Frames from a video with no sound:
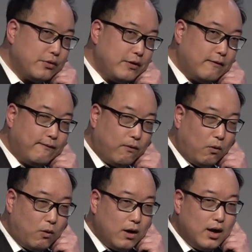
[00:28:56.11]
3 or
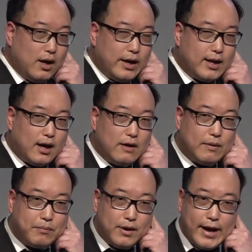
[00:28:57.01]
4, and I
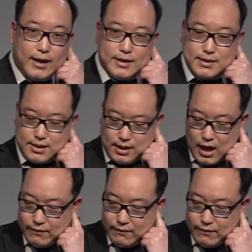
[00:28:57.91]
have a playlist.